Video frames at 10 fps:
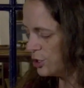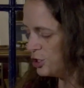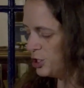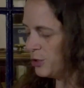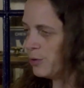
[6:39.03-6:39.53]

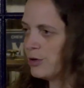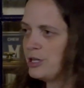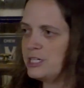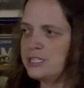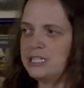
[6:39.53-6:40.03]

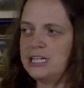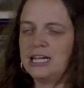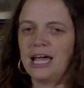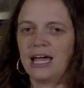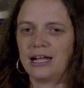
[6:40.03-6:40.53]
George
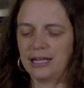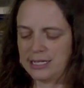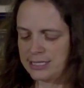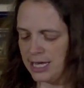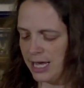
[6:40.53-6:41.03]
D.
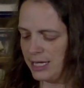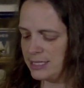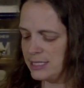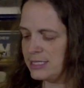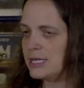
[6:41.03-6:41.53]
Ellis and
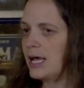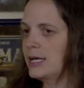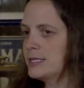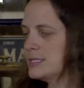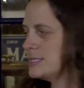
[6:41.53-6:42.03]

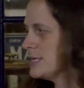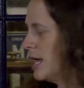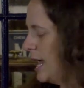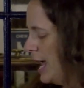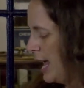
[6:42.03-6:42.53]
Sons,
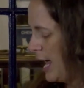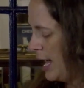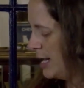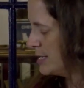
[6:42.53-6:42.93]
and